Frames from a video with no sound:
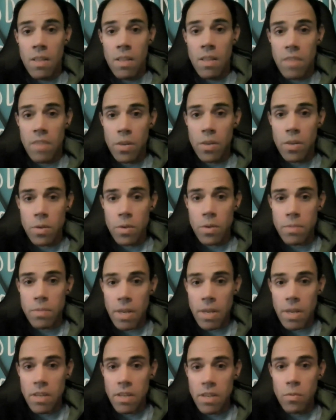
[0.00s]
than you
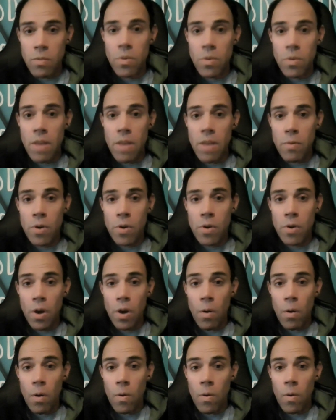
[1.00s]
expected. You never
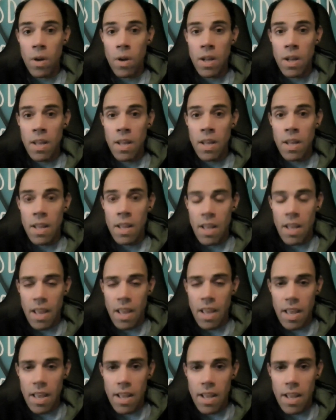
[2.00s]
know.
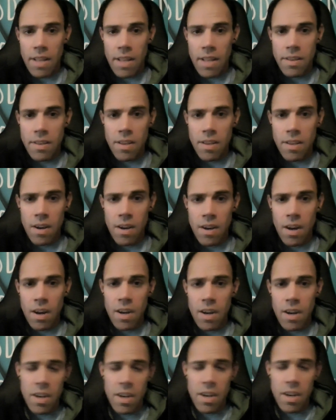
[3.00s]
And
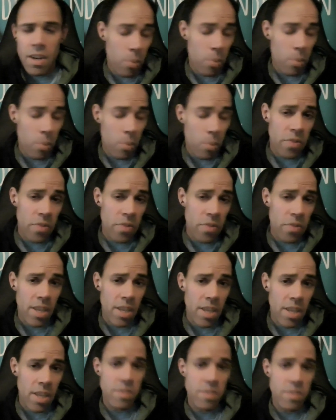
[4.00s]
important thing
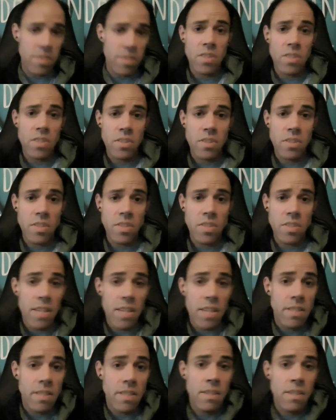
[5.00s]
is
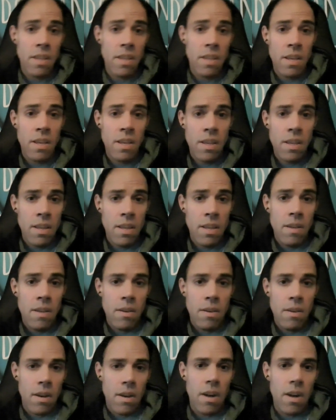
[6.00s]
success
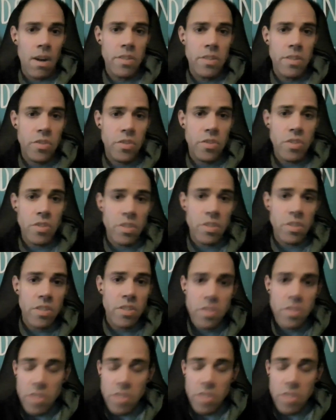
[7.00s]
is just a
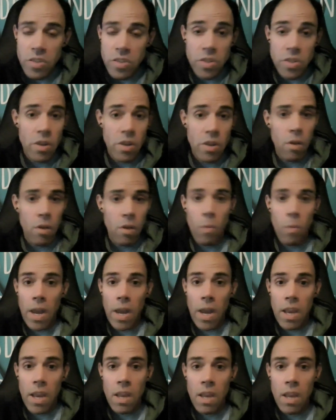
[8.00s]
decision
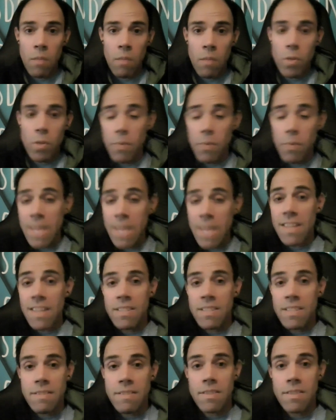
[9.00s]
away. When you make that
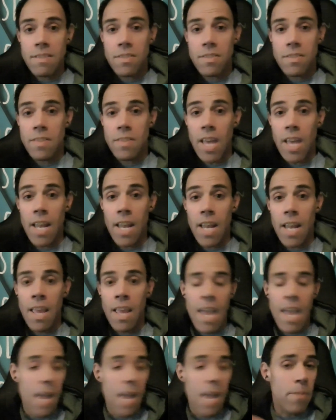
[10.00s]
decision that,
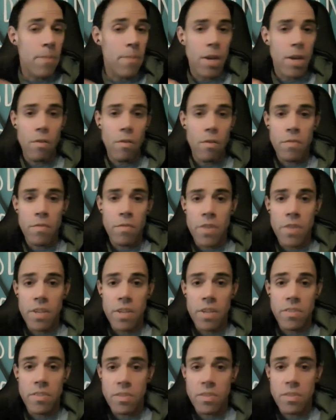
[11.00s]
hey, I'm going to go for
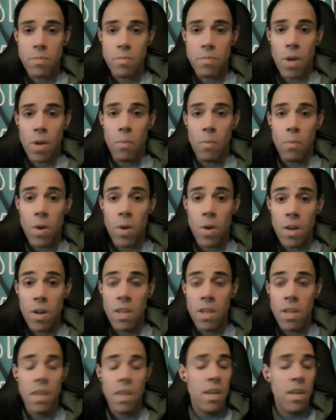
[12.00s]
this, this is what I want,
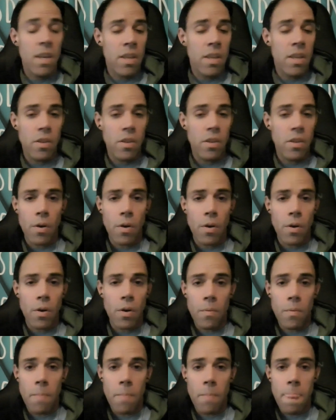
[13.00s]
you
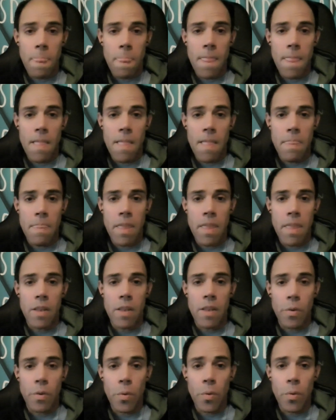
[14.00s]
know,
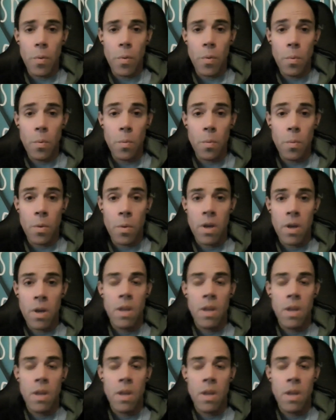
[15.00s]
then you